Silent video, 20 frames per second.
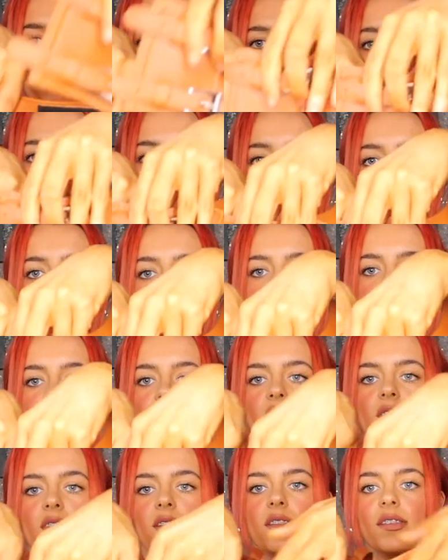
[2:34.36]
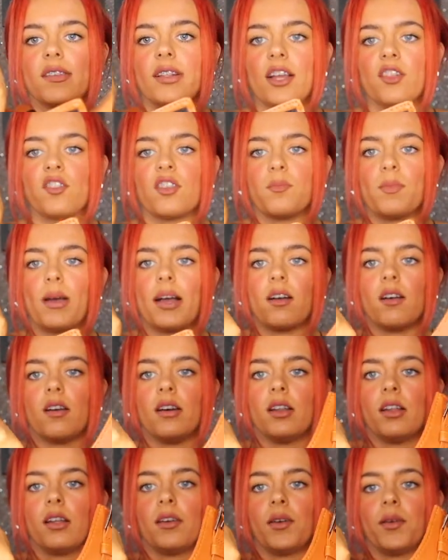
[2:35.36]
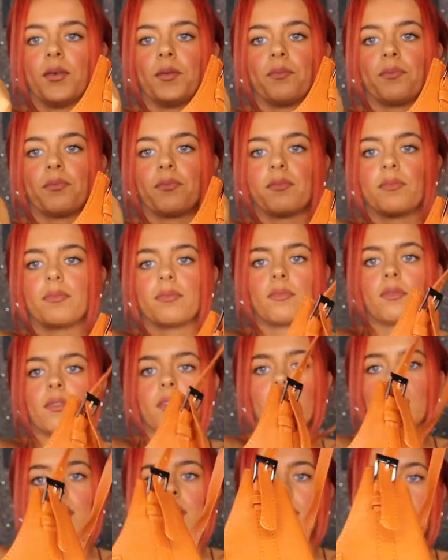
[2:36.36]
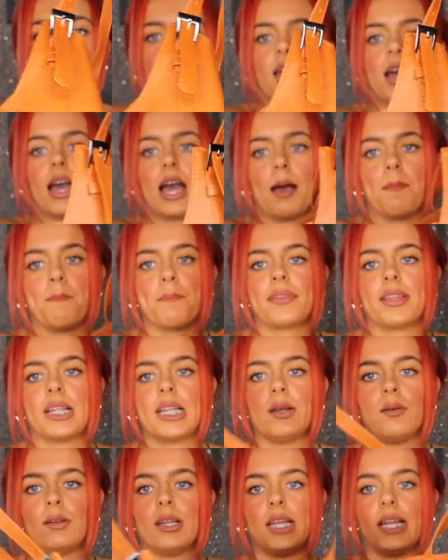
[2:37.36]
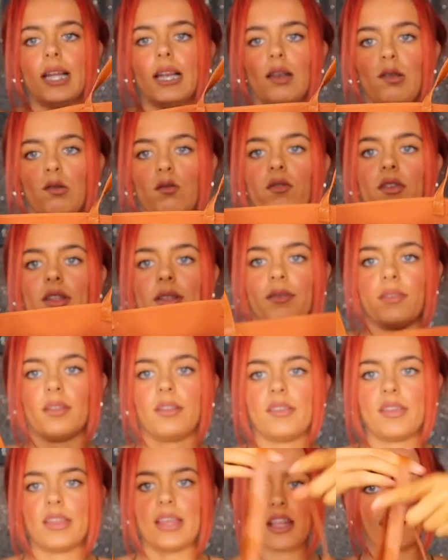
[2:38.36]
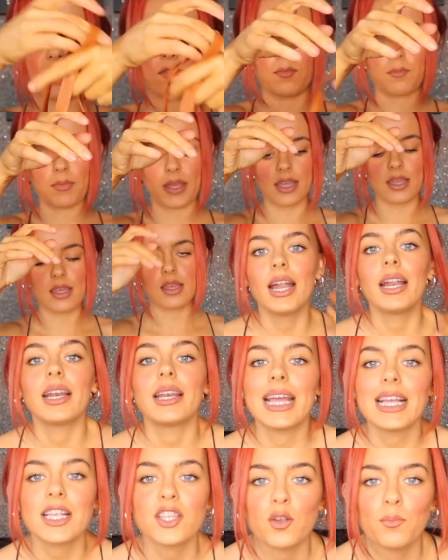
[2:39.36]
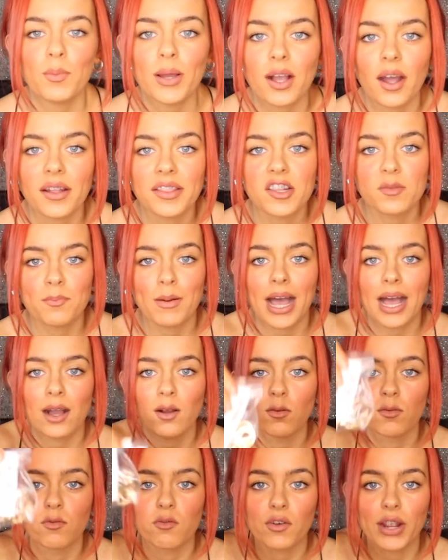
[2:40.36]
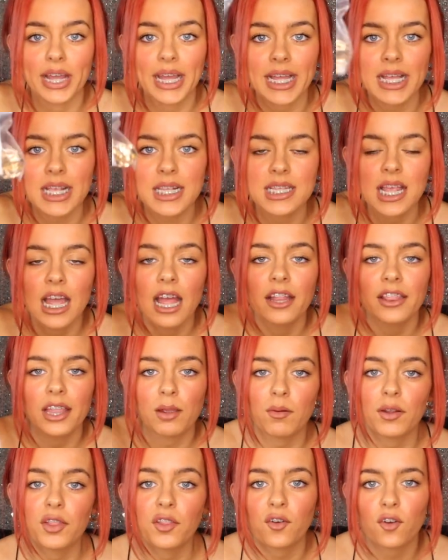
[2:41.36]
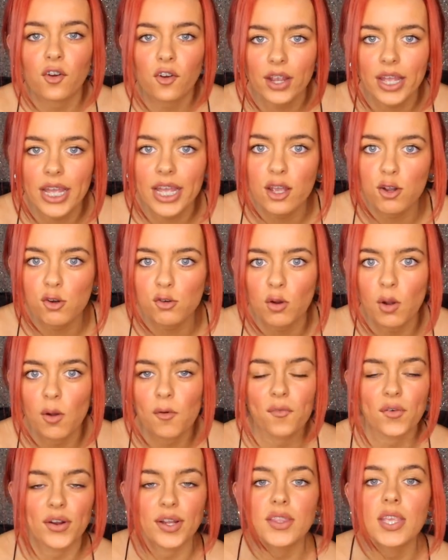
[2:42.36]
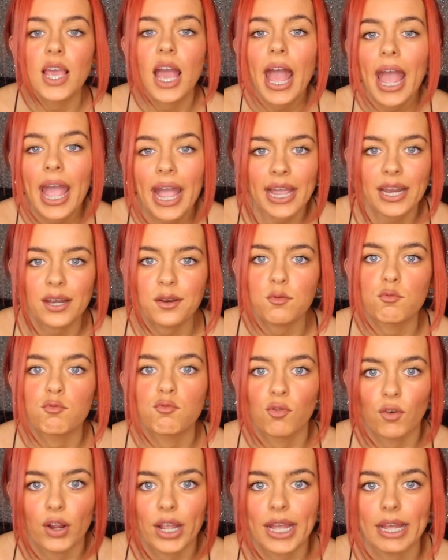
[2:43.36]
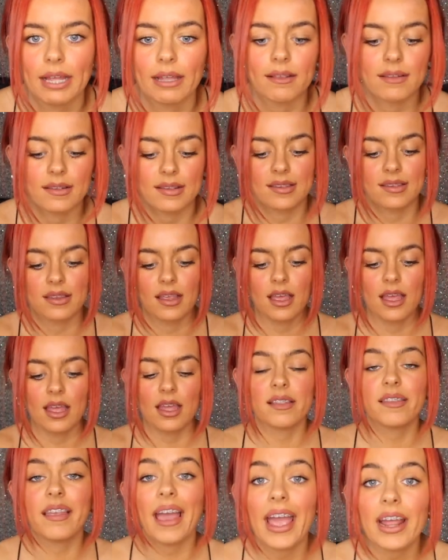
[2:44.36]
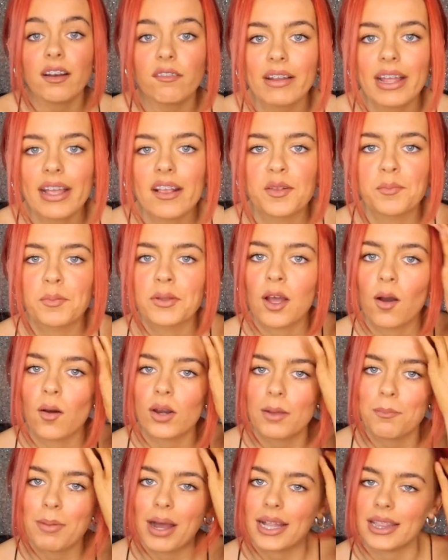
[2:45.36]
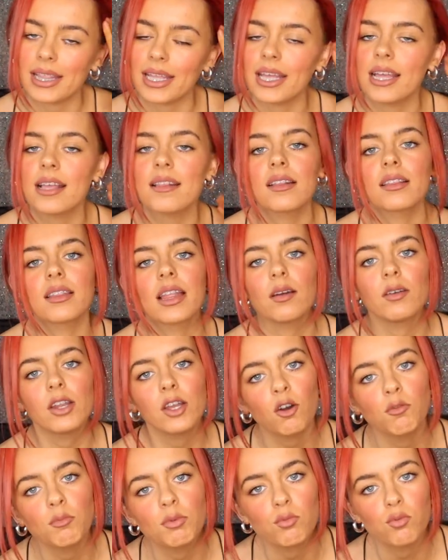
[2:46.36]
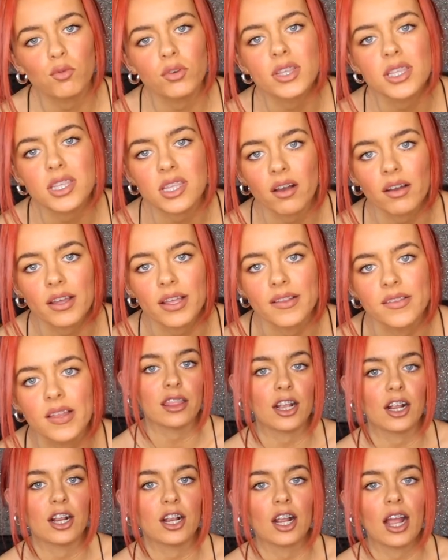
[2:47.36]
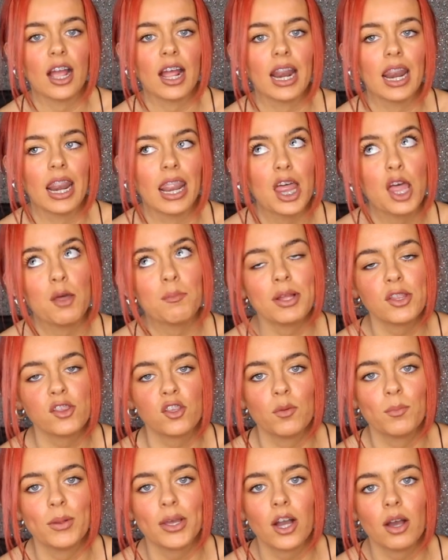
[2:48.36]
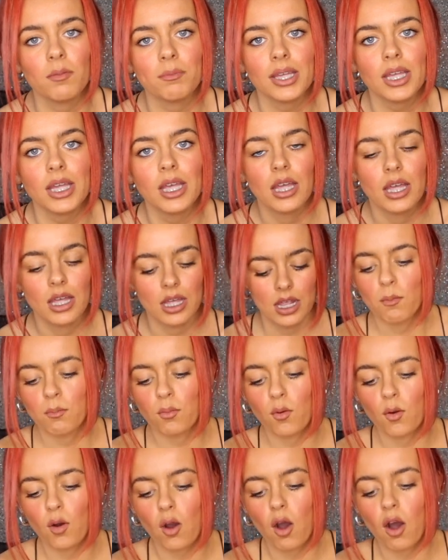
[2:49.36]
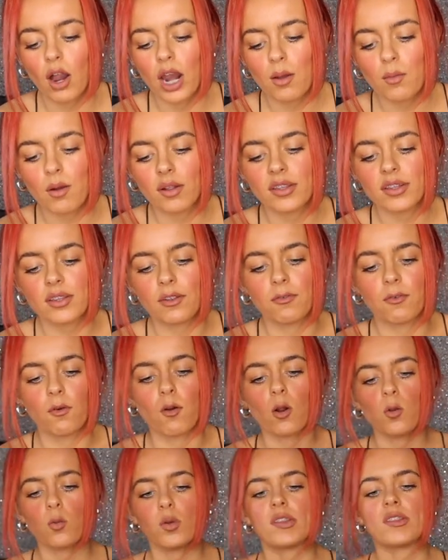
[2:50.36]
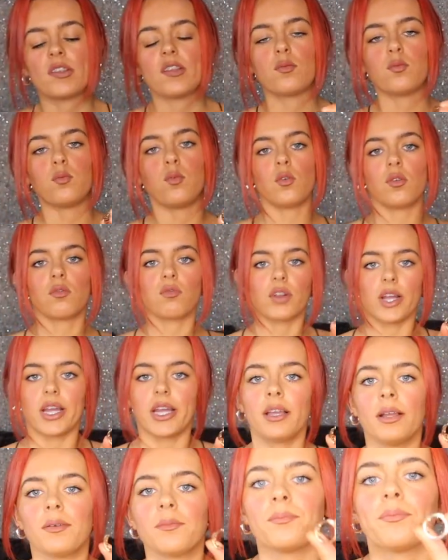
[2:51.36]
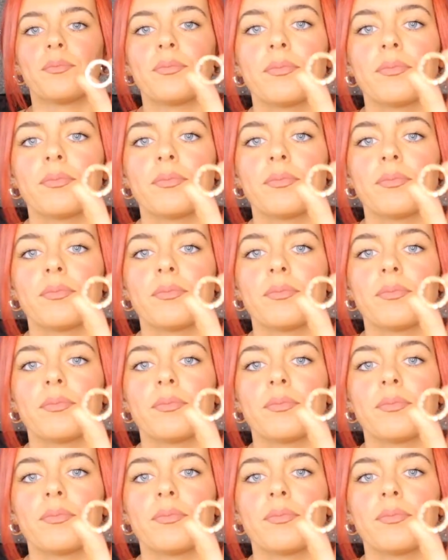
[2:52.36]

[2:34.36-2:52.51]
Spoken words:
Velcro and it just snatches back on. Absolutely love it. It's a yes from me. Next up, I got this pack of rings. They were 3 euro for 10 rings. 10 rings, but the only bad thing is they only come in one size. They're a little bit too big on me. But all I wanted it for was this one ring.